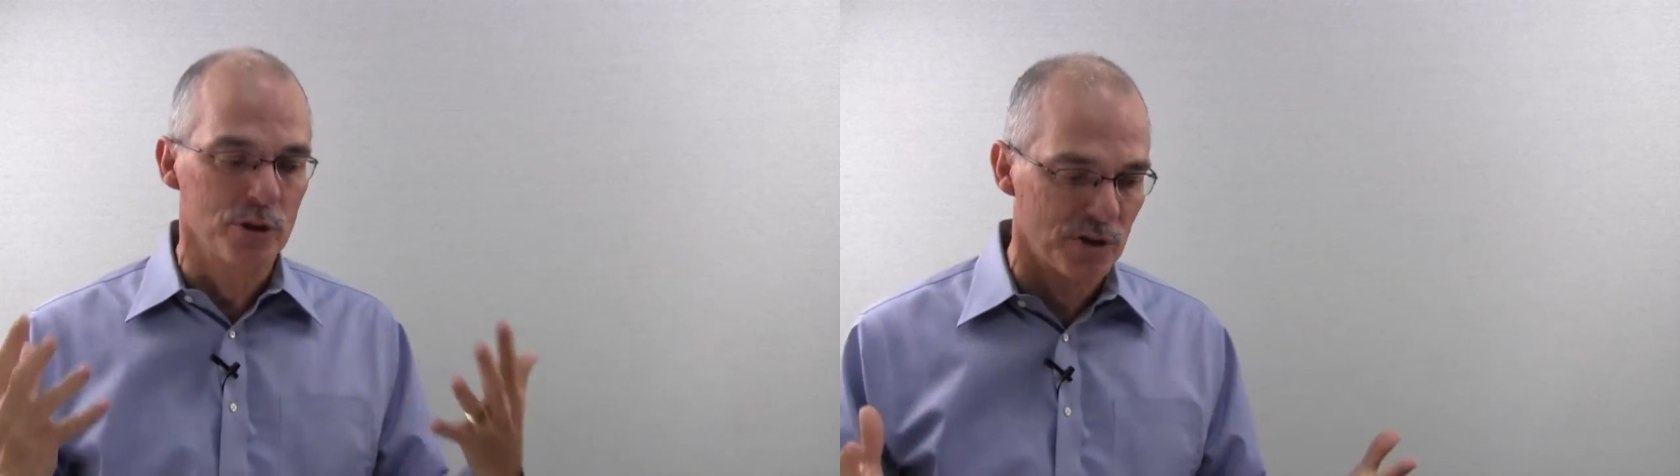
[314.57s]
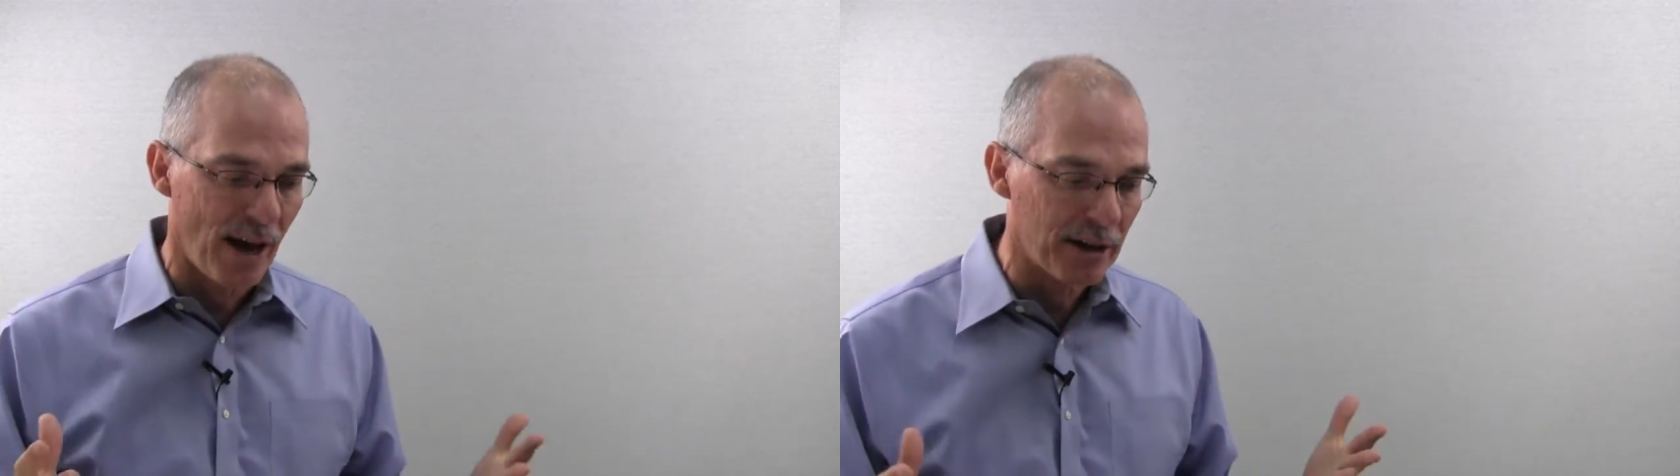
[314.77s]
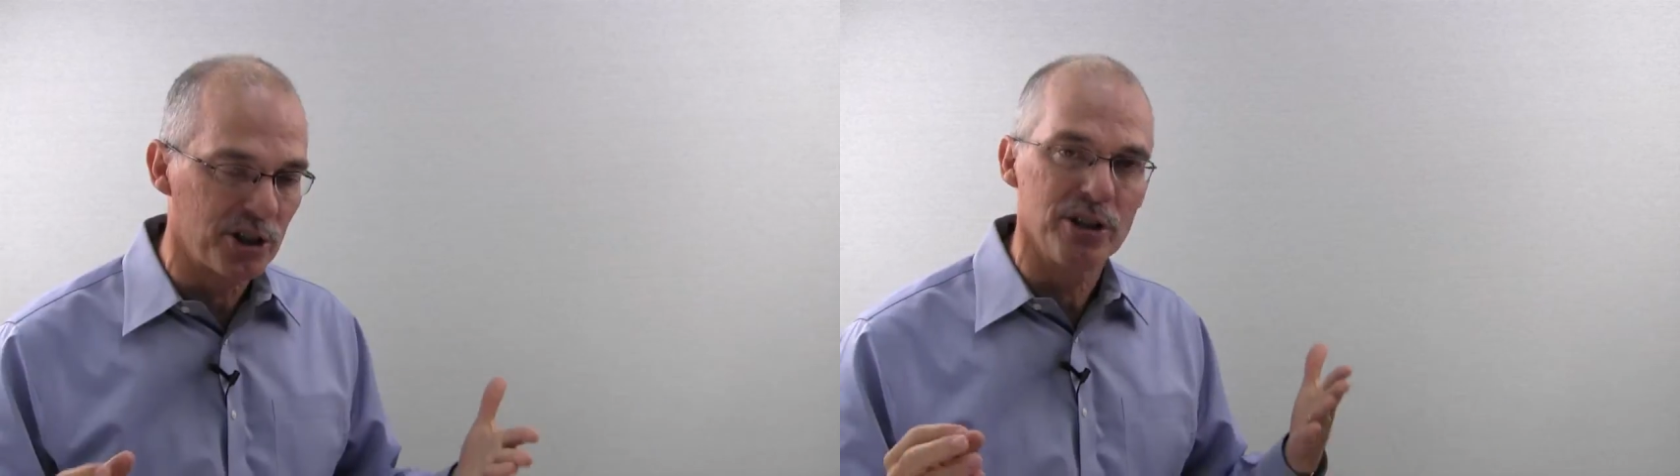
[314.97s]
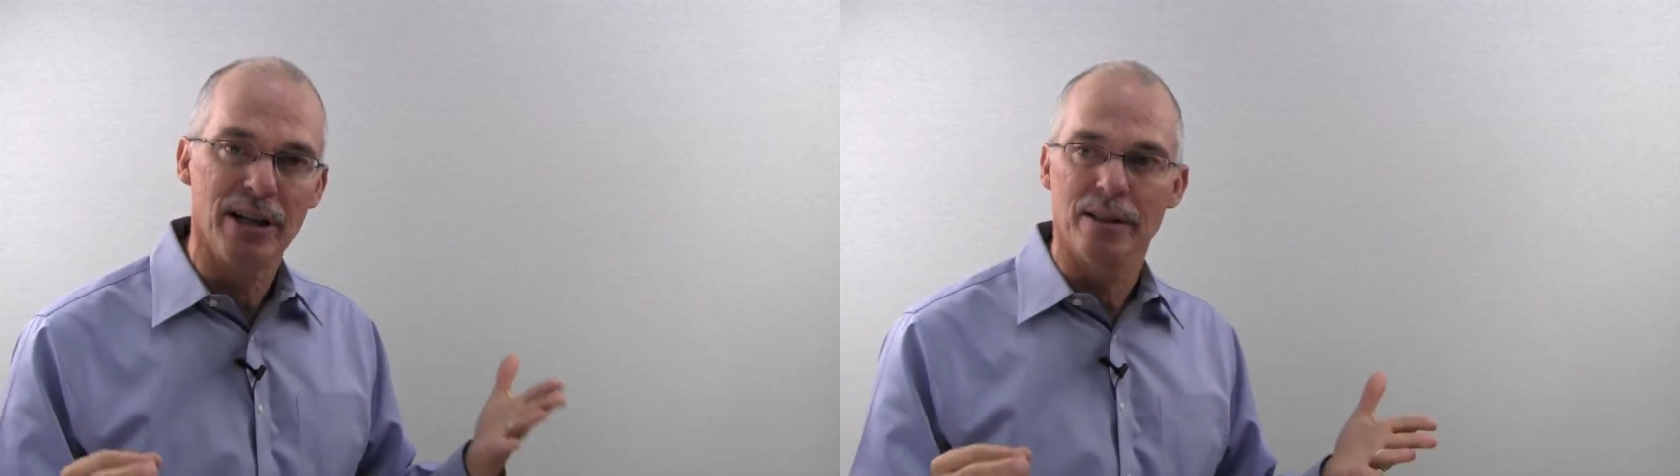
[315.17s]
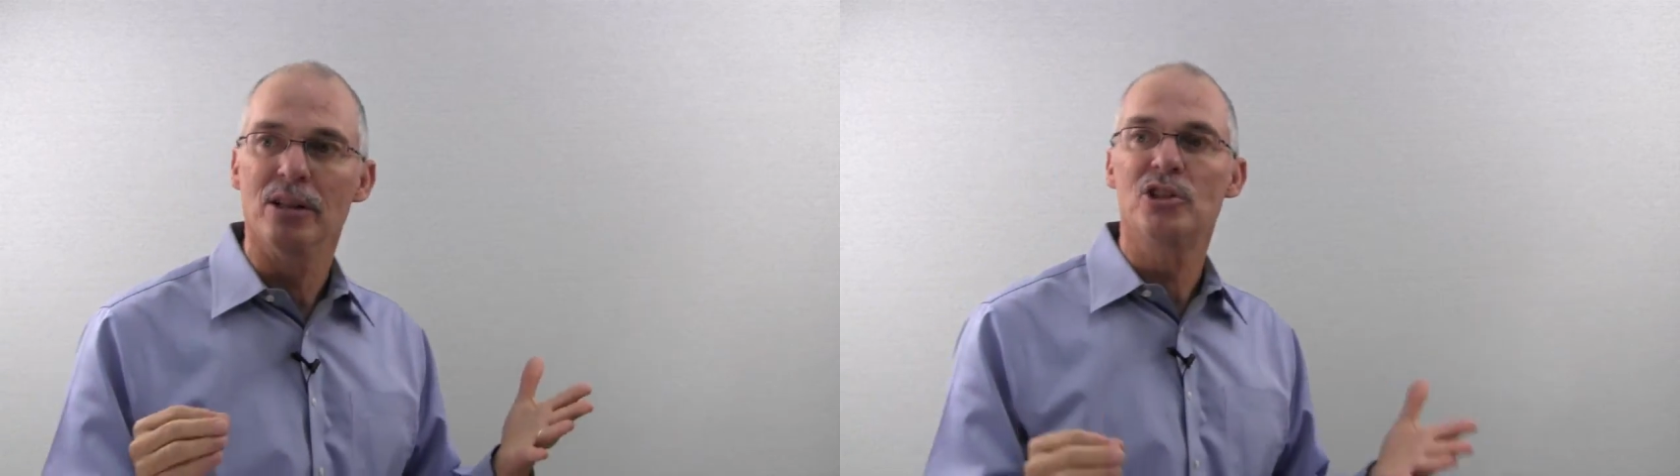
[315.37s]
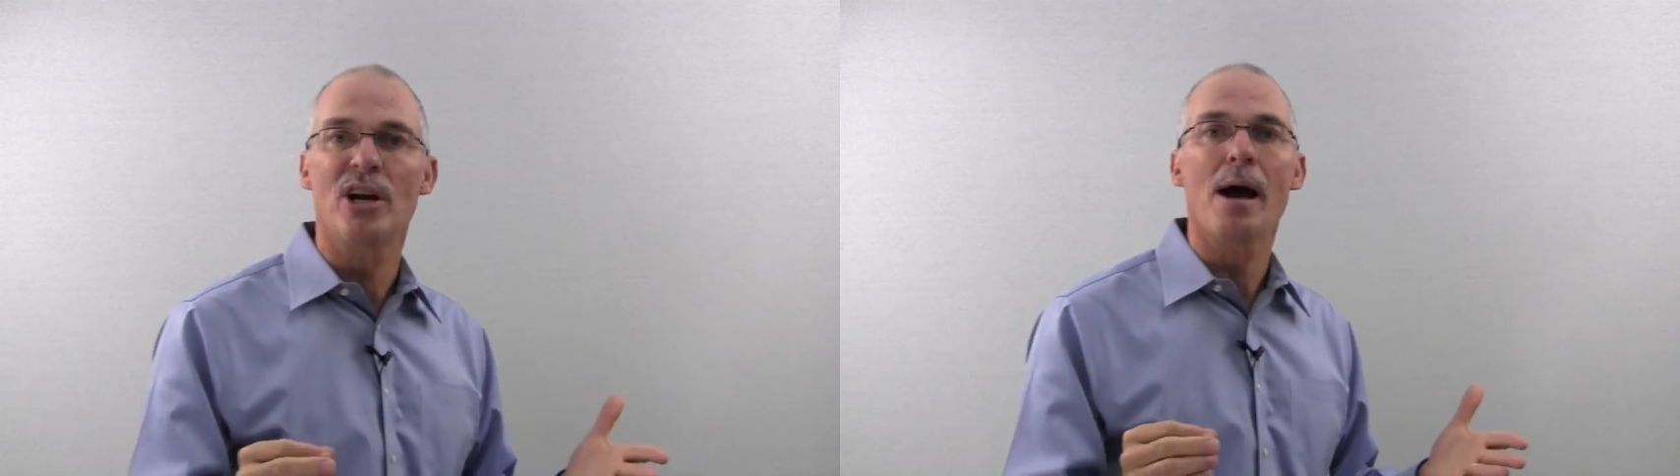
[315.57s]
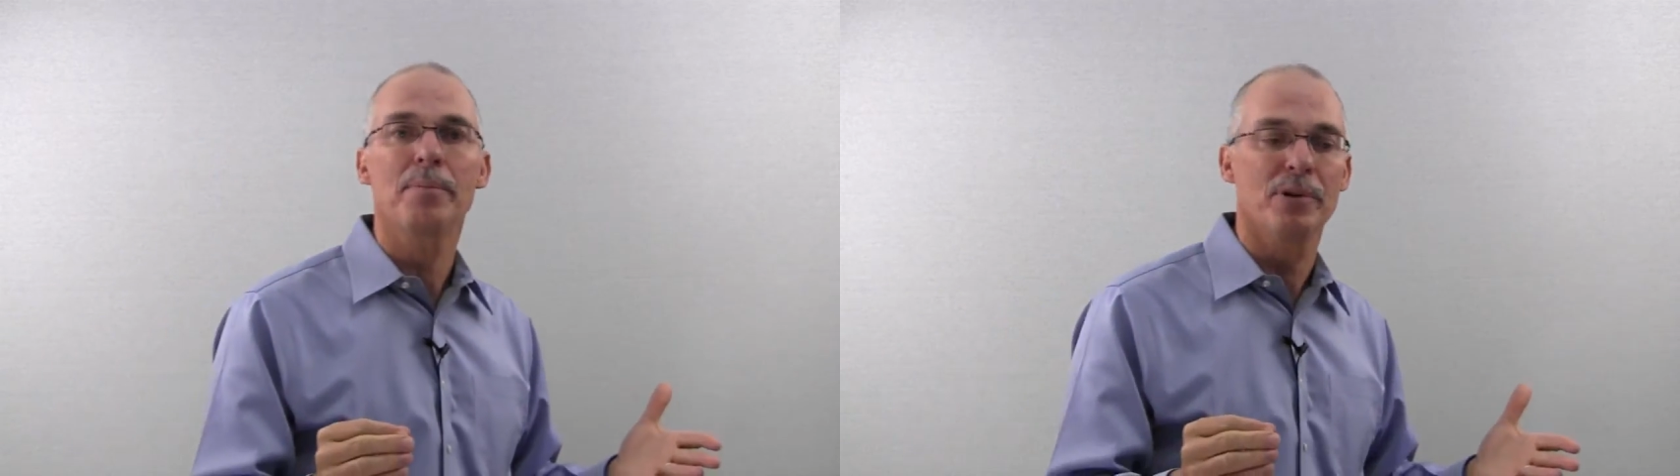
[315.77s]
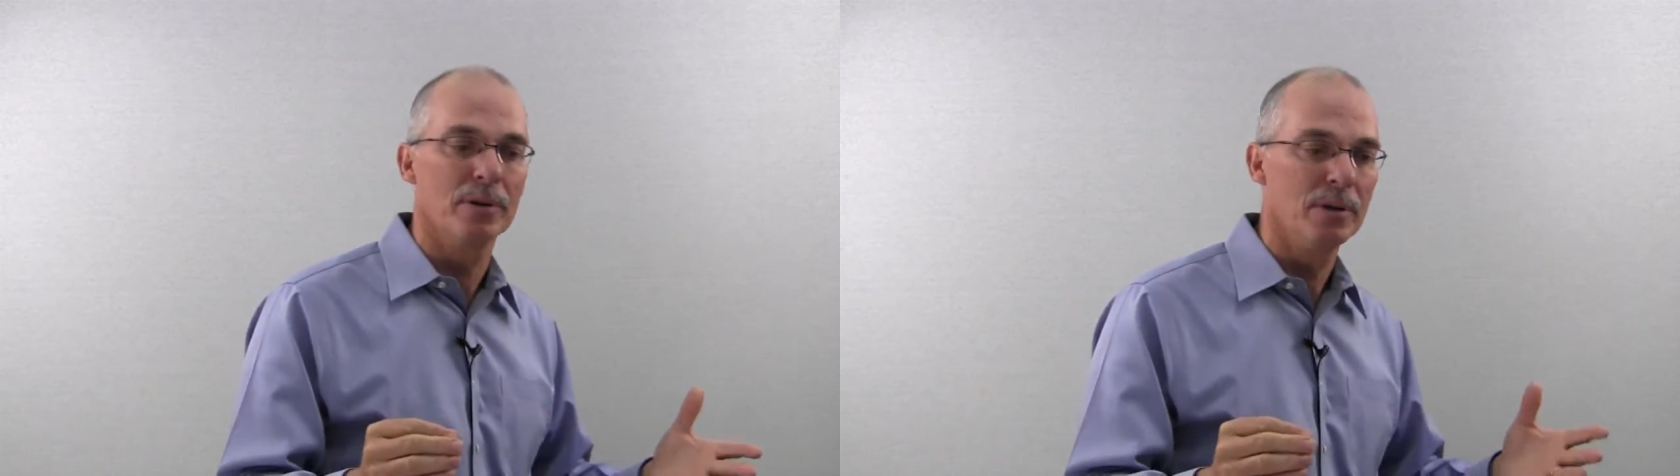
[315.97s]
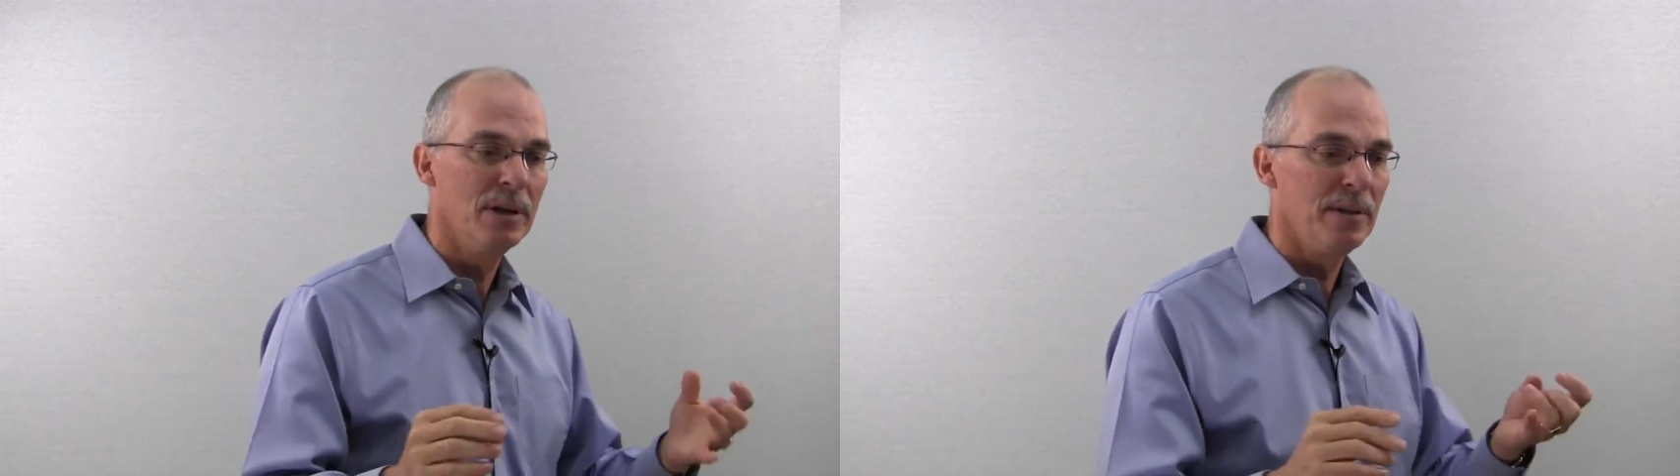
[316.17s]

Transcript: section in the chapter.